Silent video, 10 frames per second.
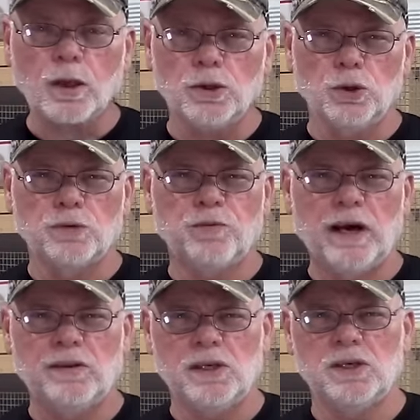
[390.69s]
you can
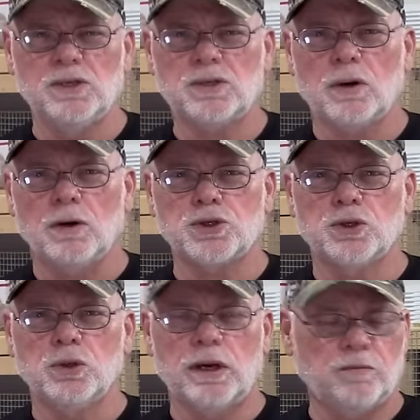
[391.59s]
find these
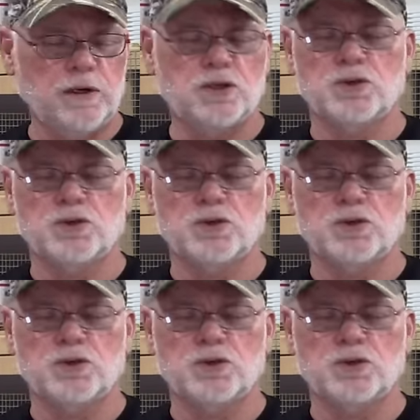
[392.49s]
also at a feed